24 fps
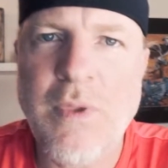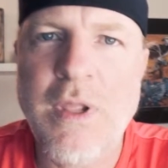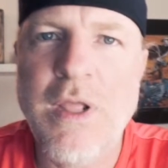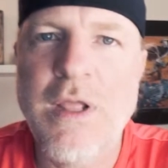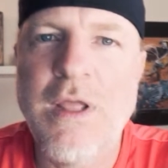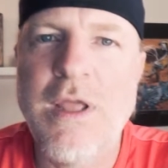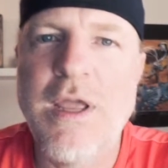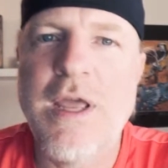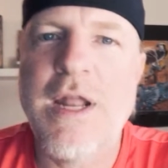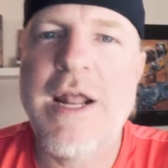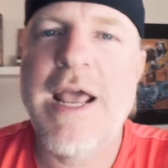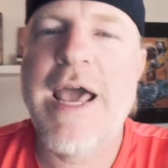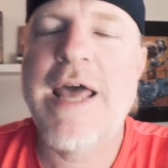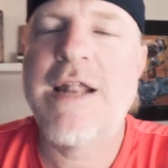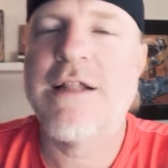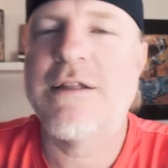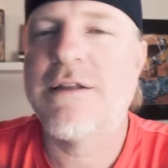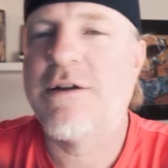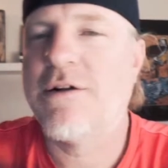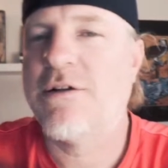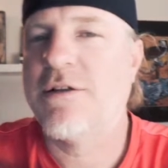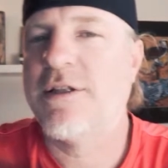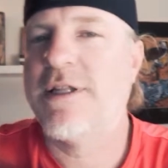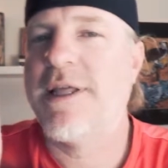it had a
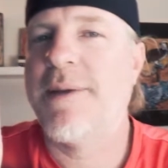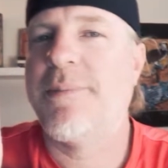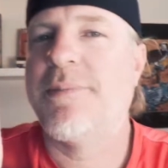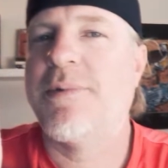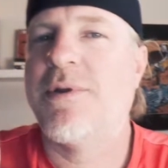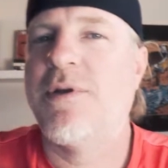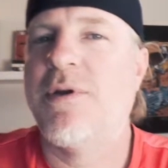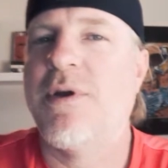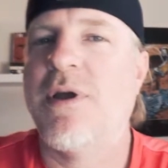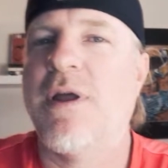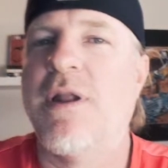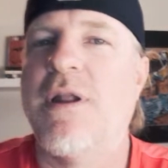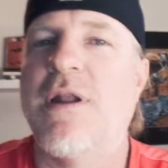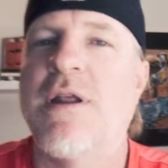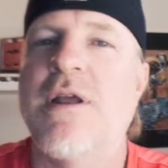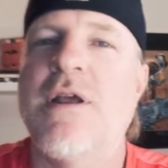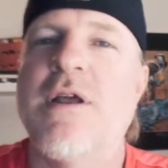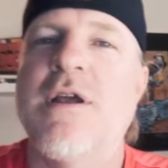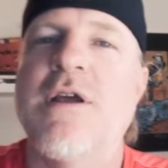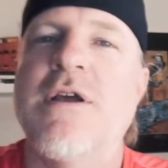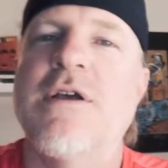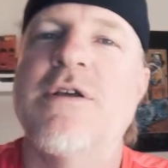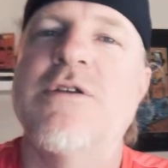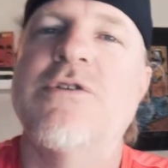little lip to it.
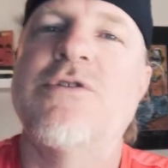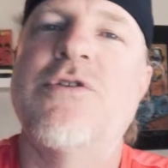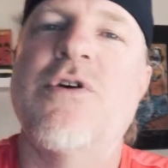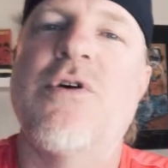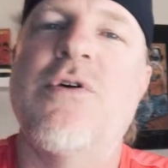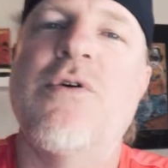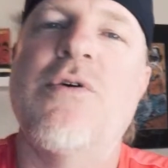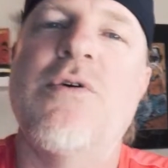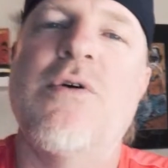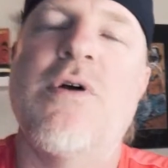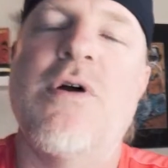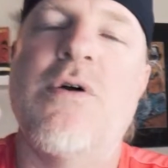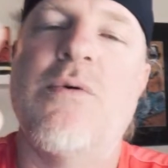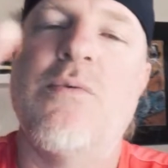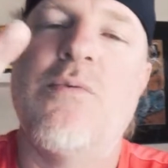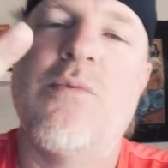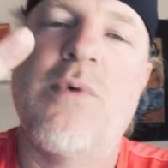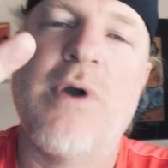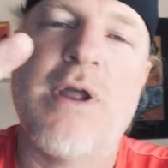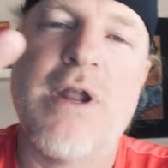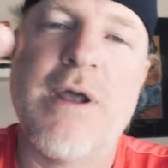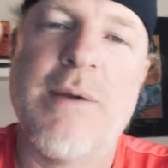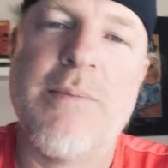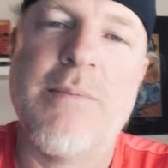So
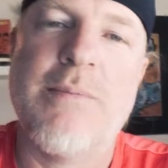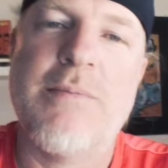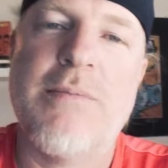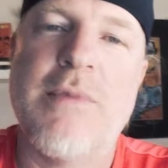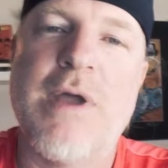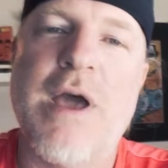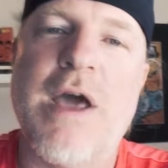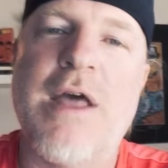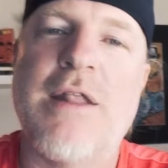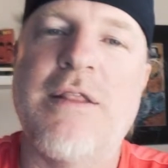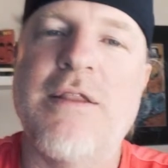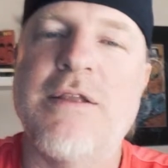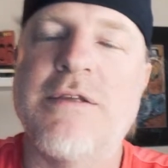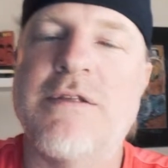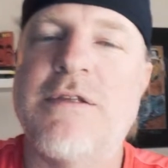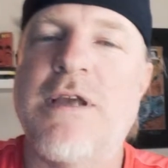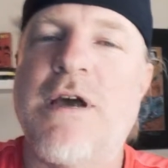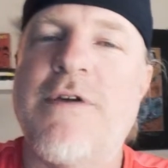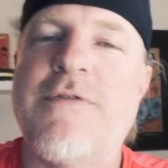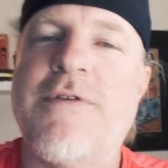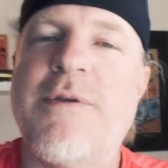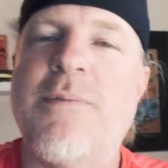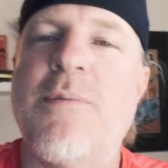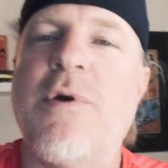when I'm not in the
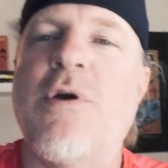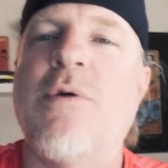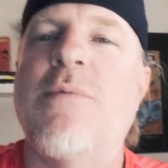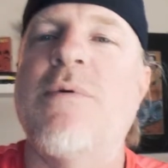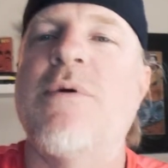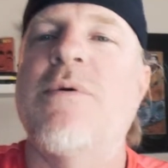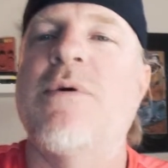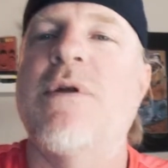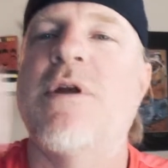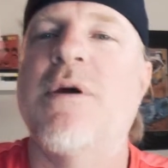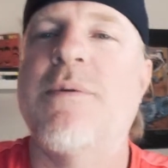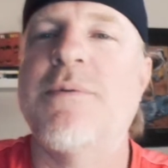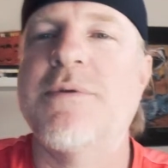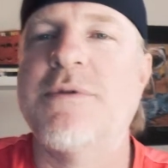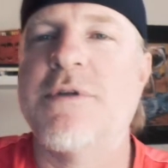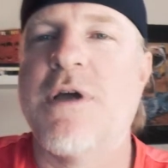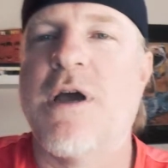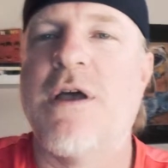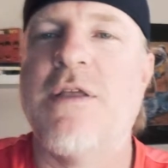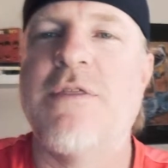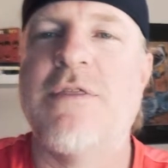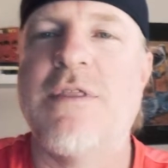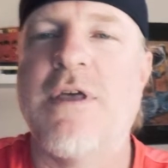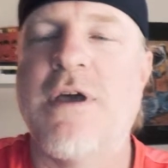selfie mode, but when I was
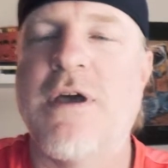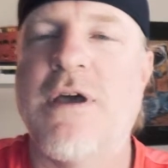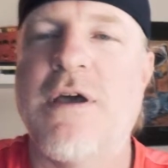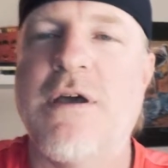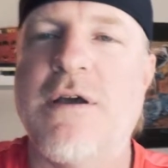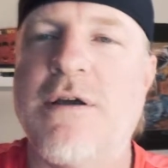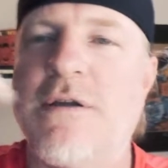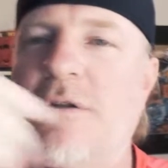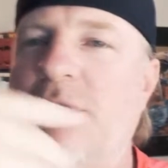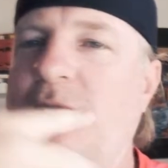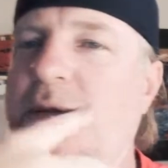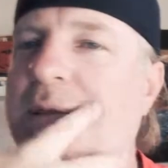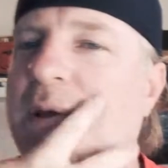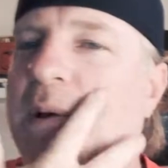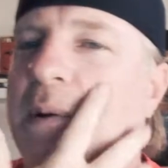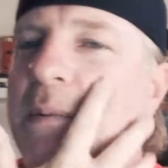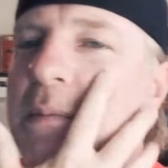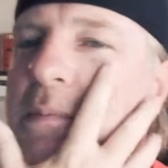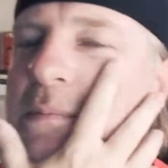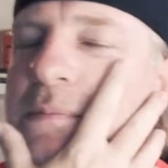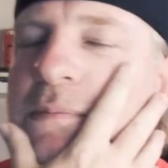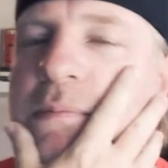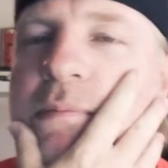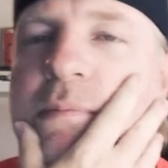on the
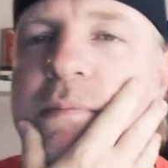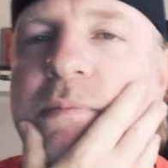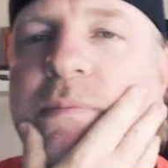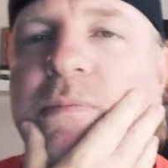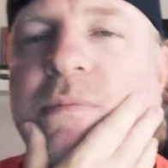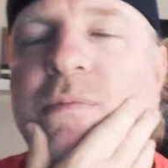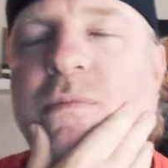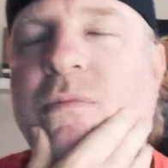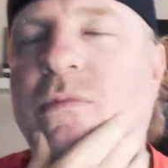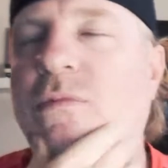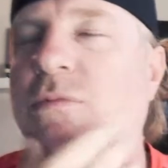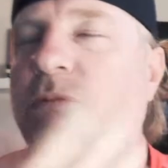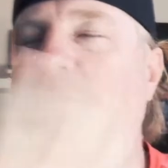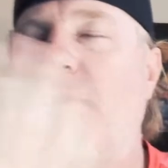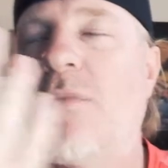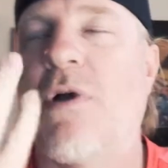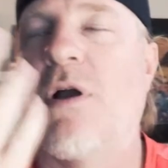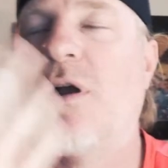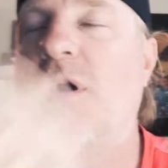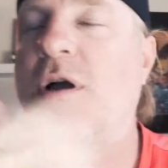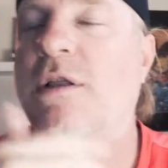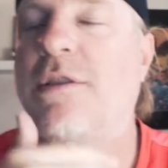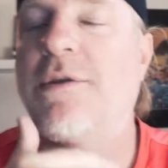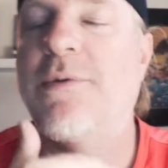I'll
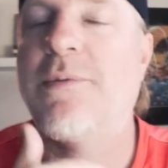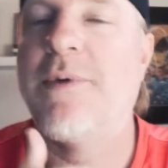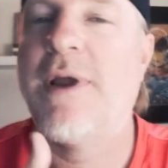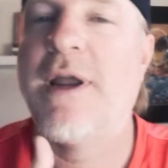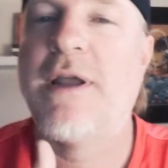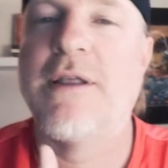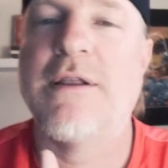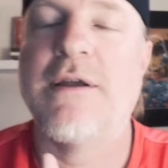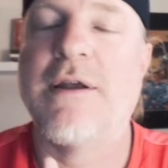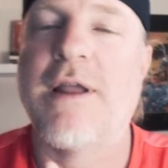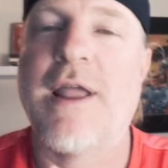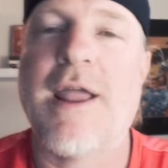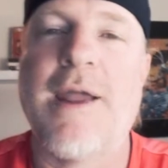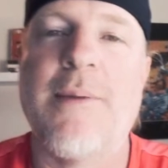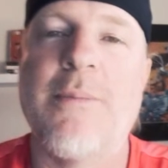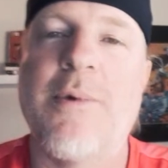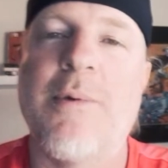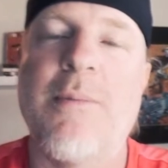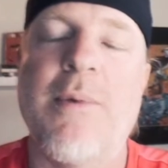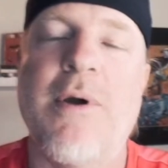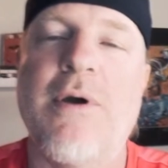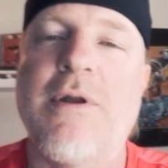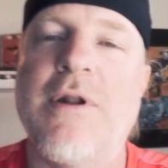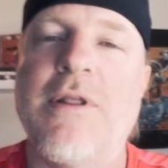call it the regular camera
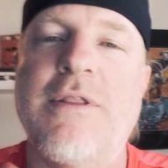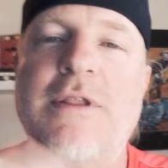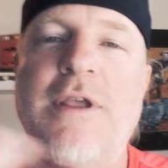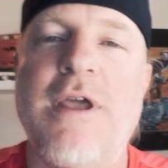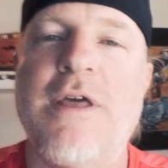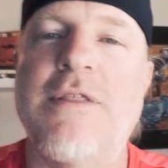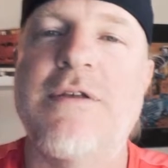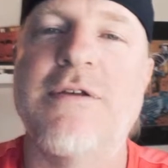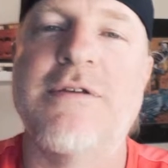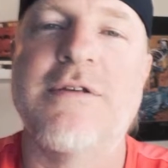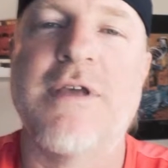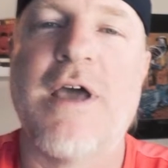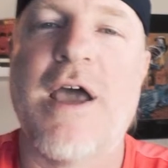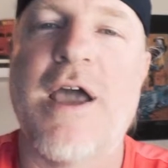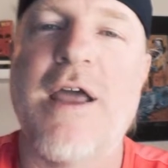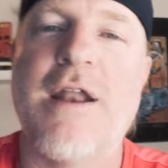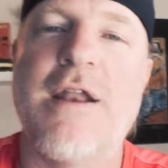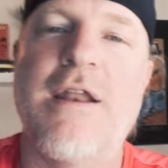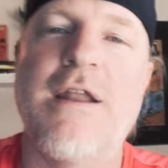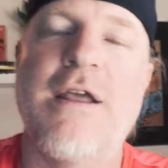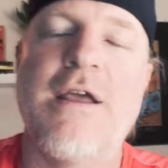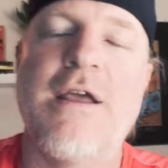mode on the other side,